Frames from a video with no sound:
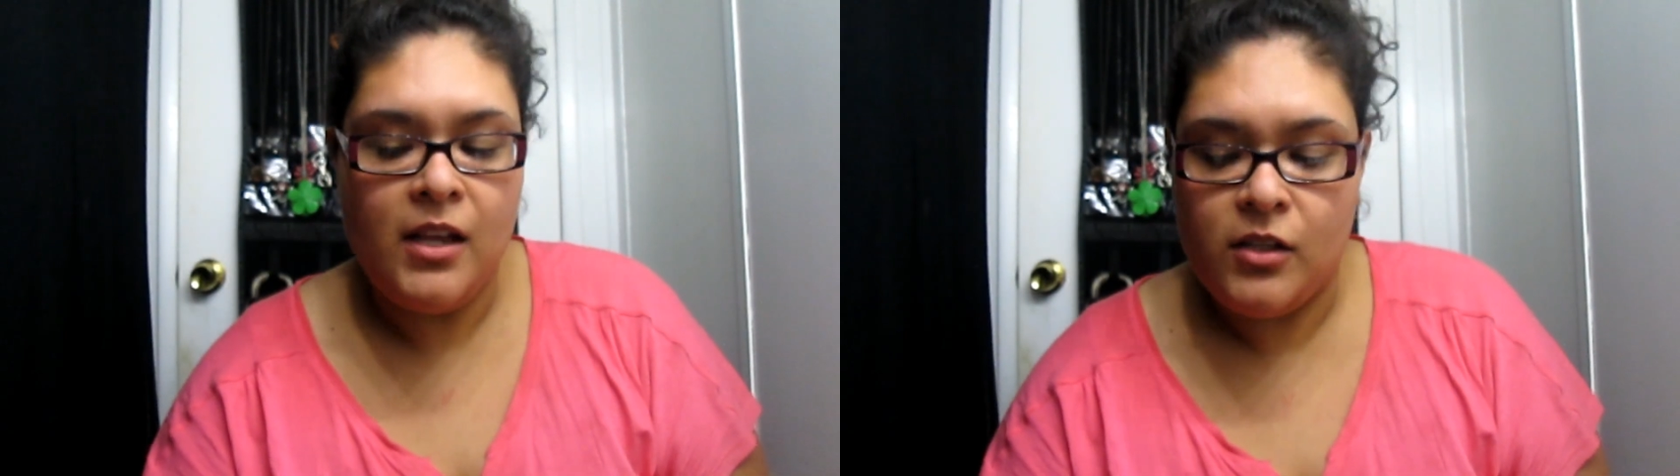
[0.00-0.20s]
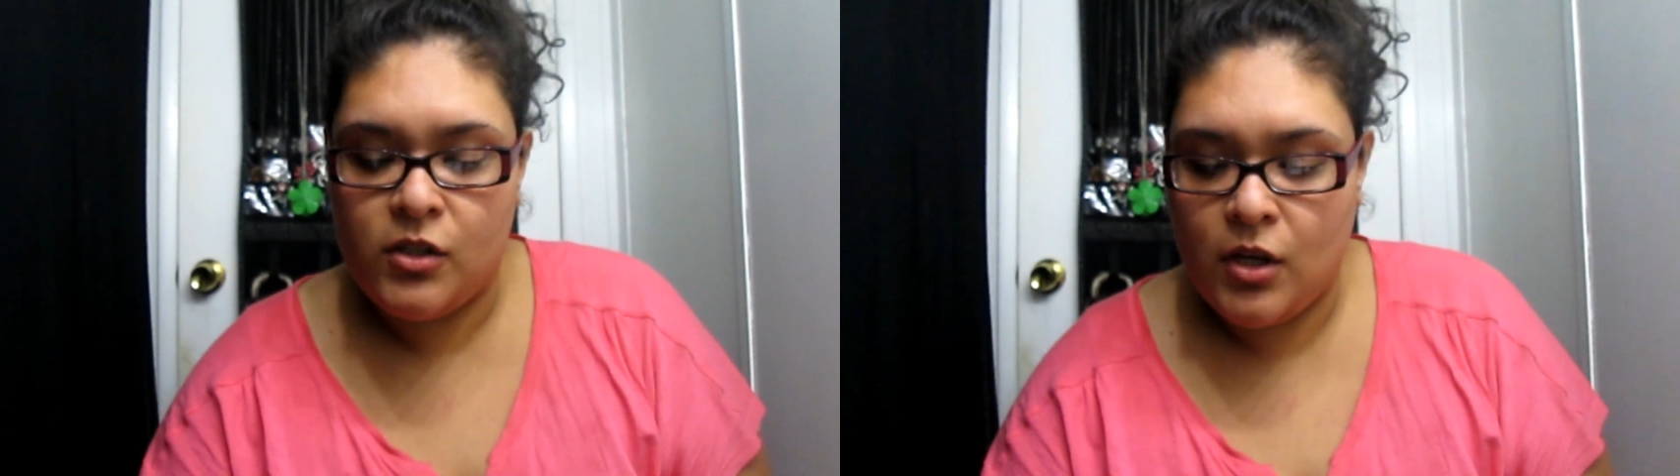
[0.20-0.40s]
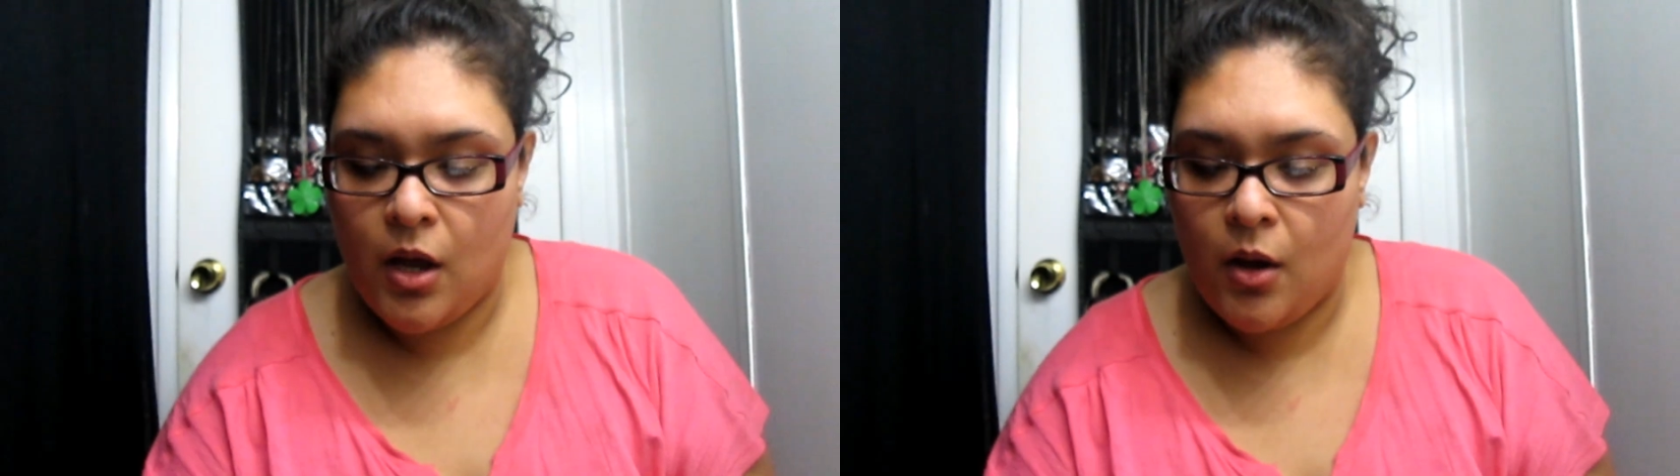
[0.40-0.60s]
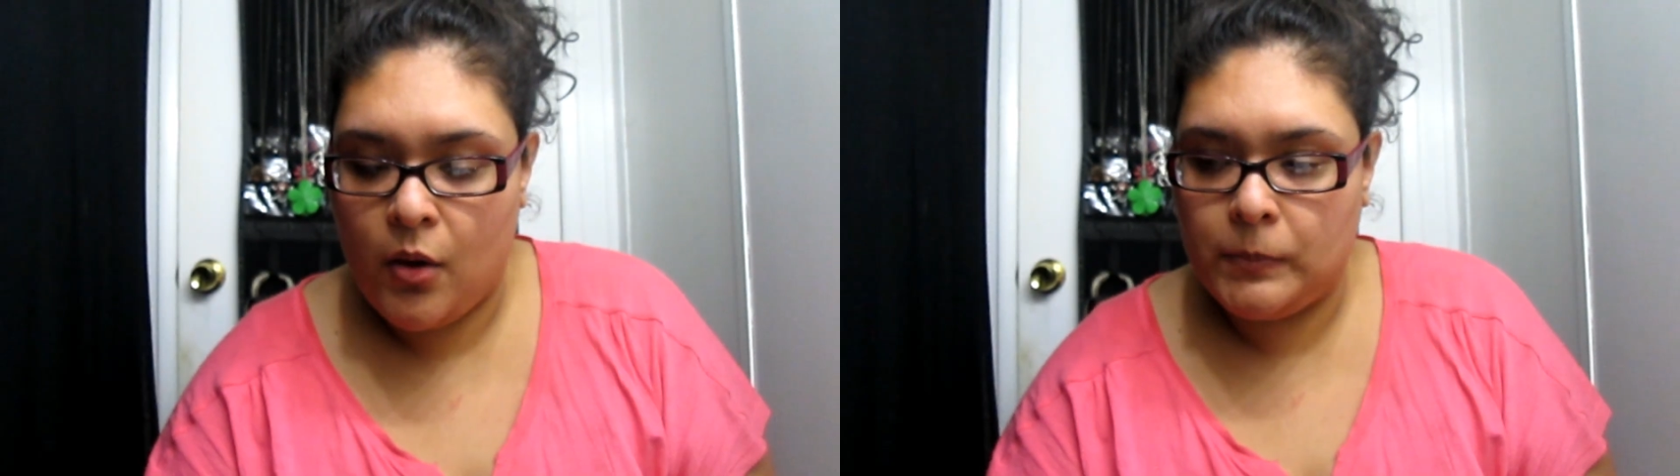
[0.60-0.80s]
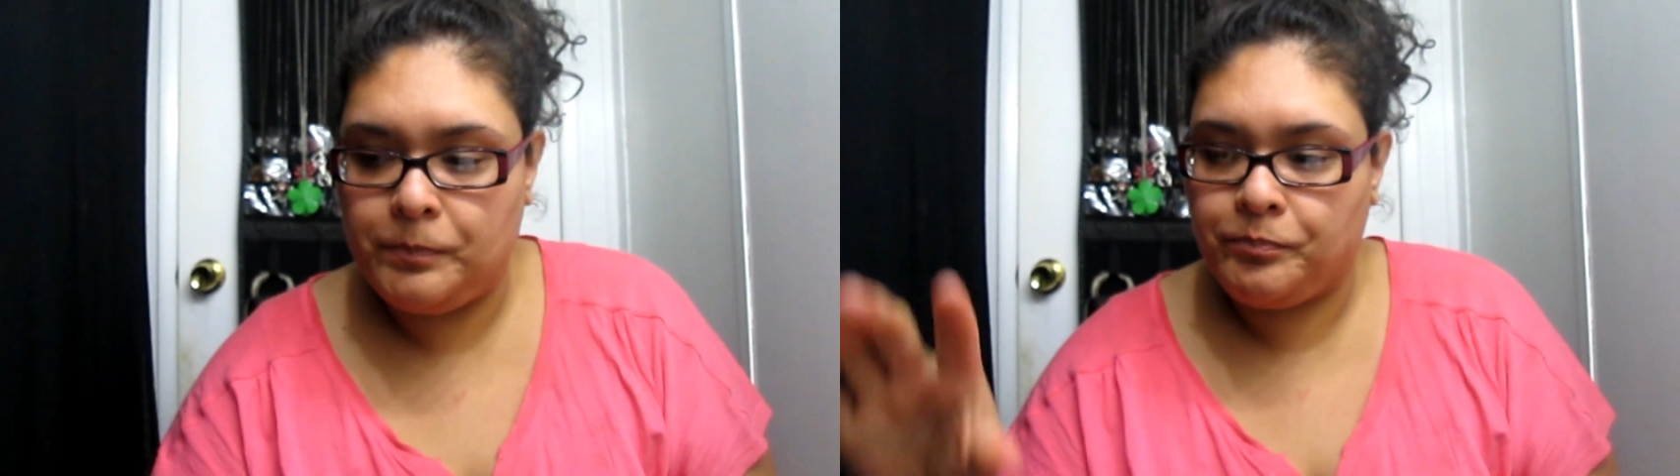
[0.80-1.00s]

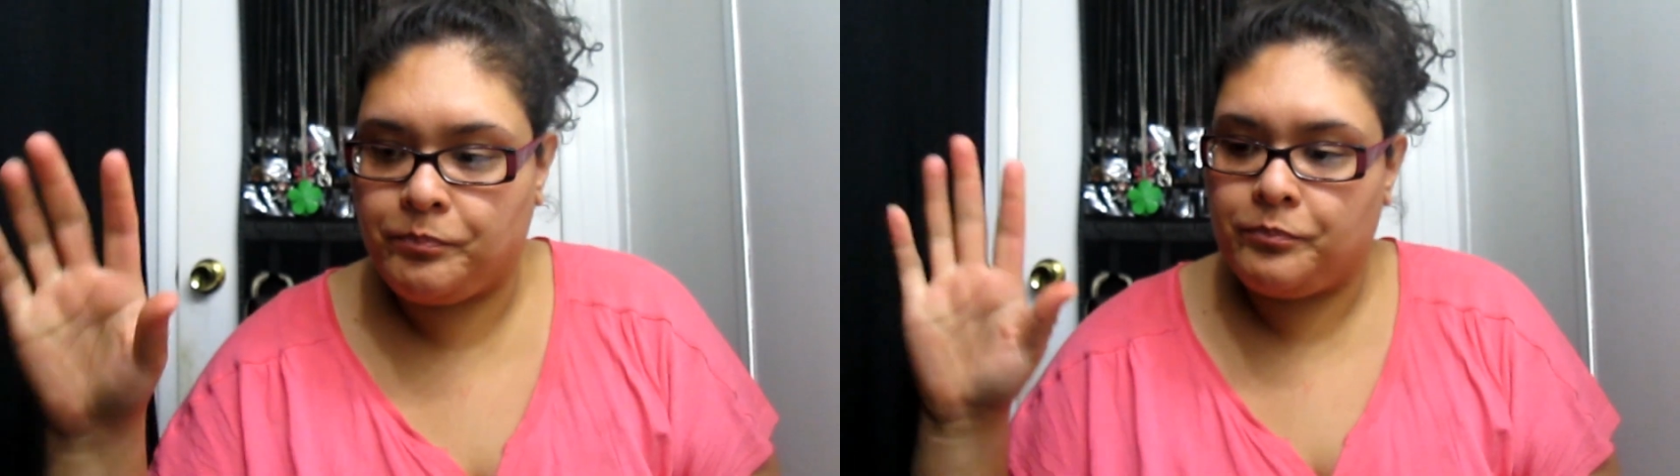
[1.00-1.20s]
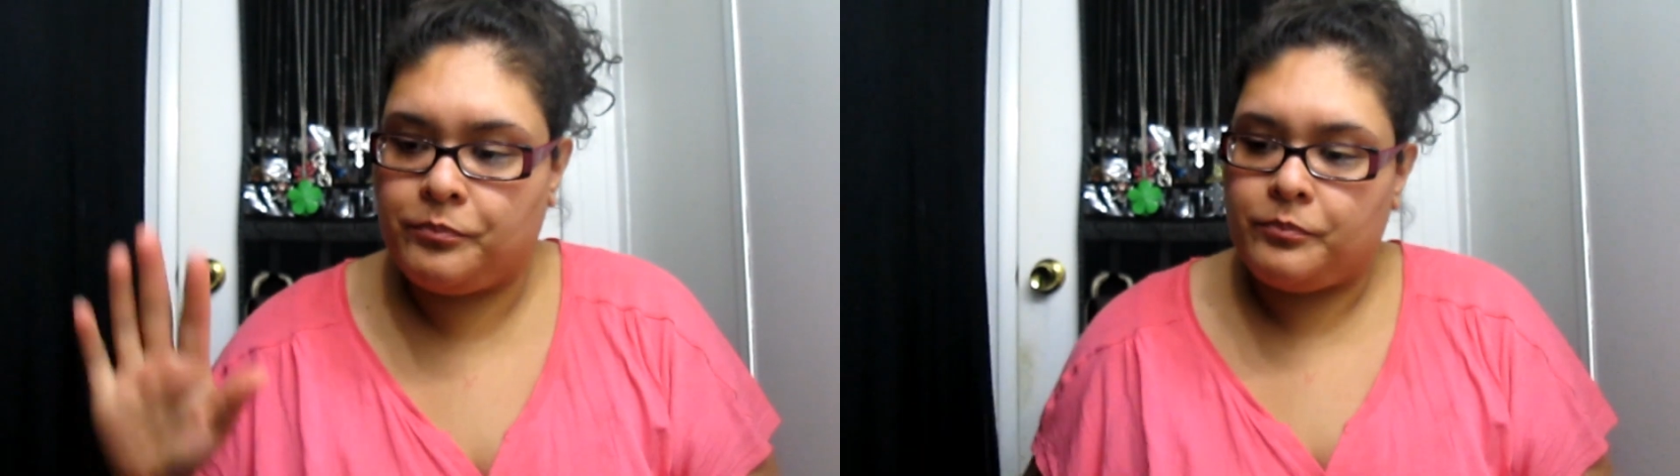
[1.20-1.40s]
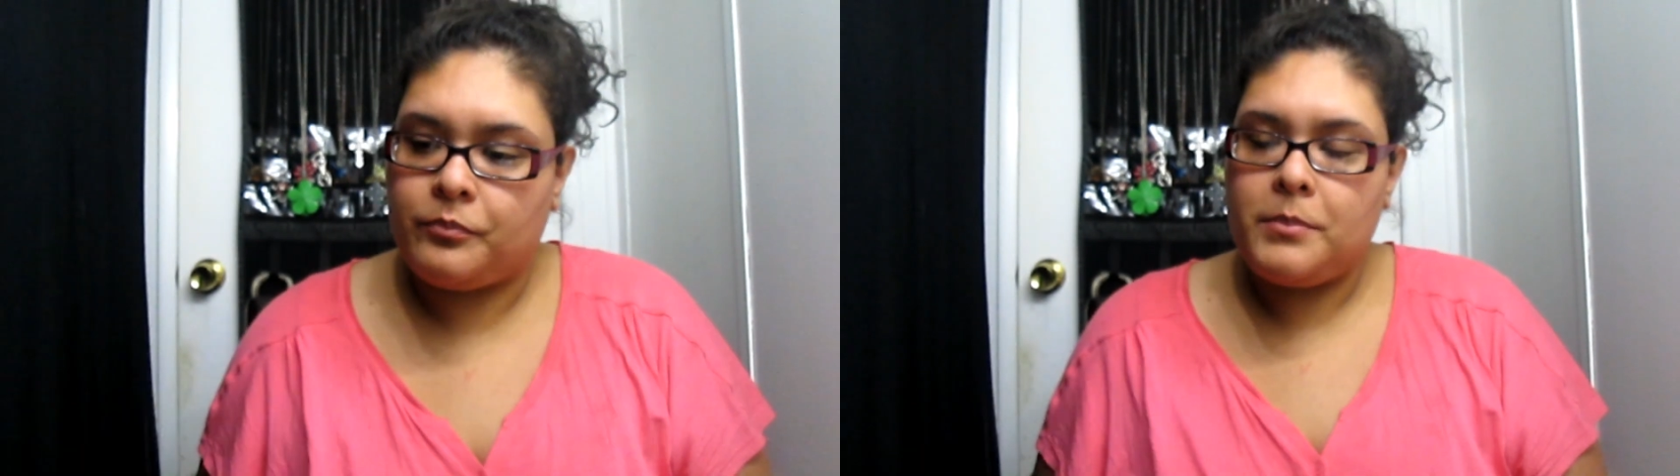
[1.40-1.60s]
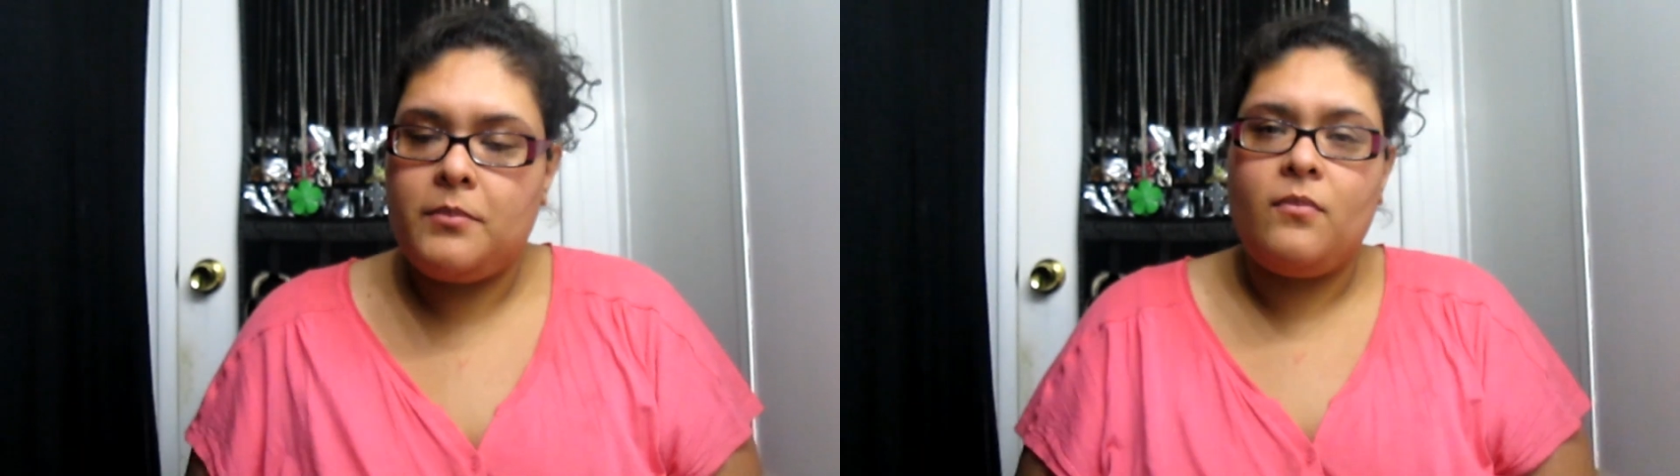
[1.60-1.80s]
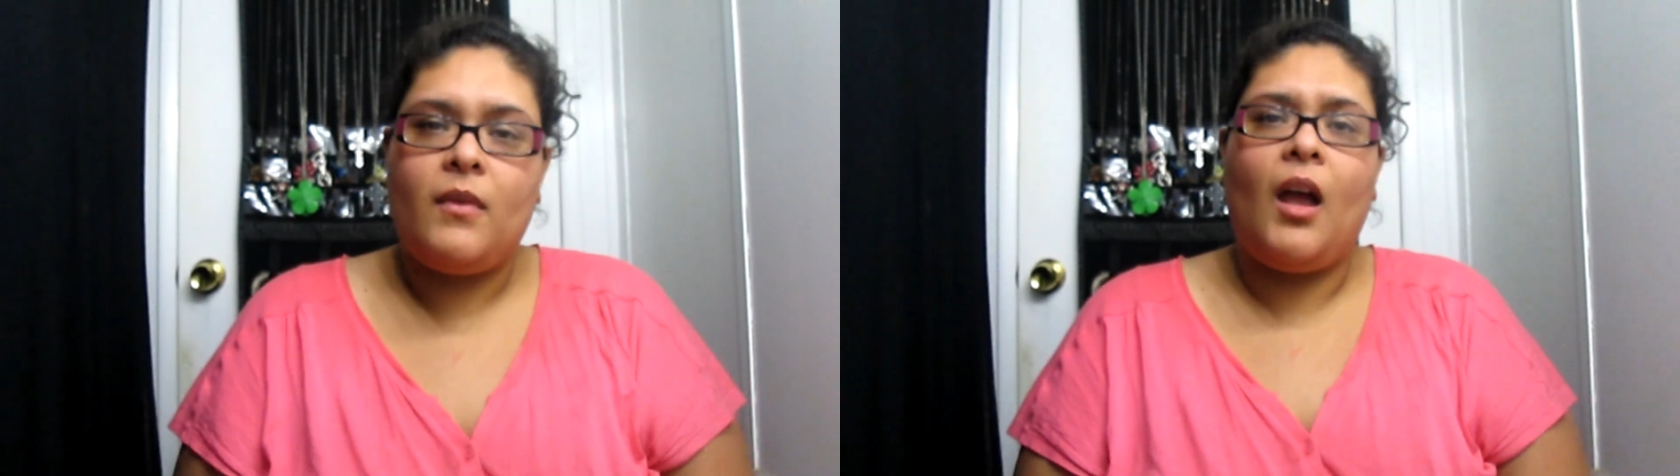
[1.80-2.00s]
So
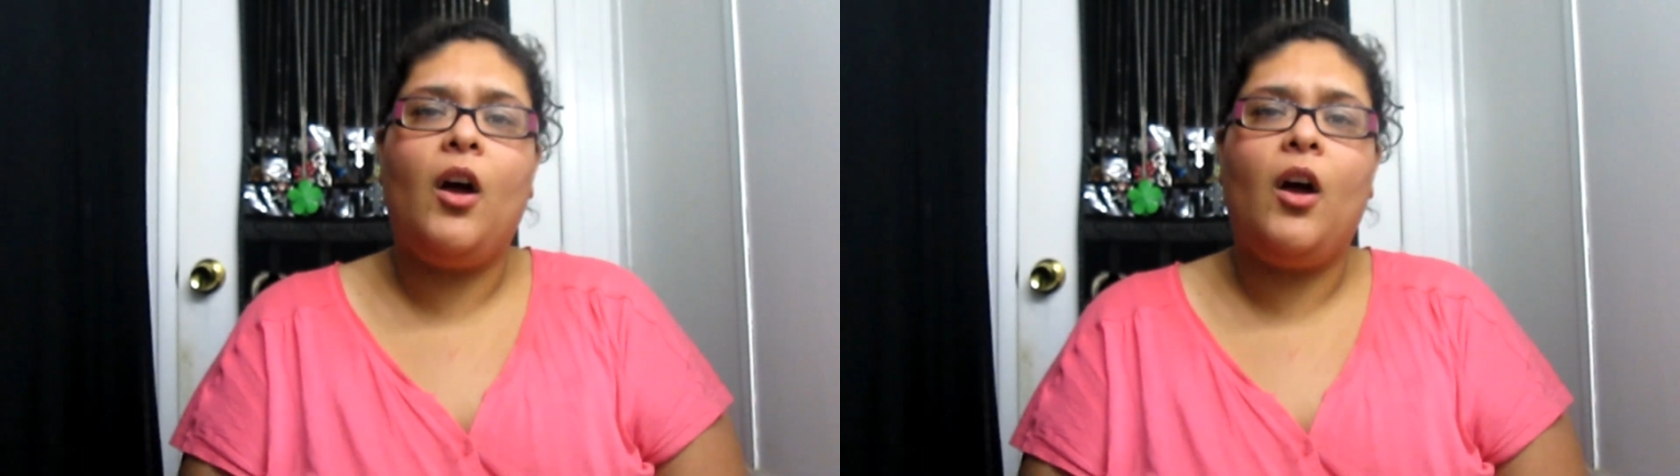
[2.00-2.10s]
I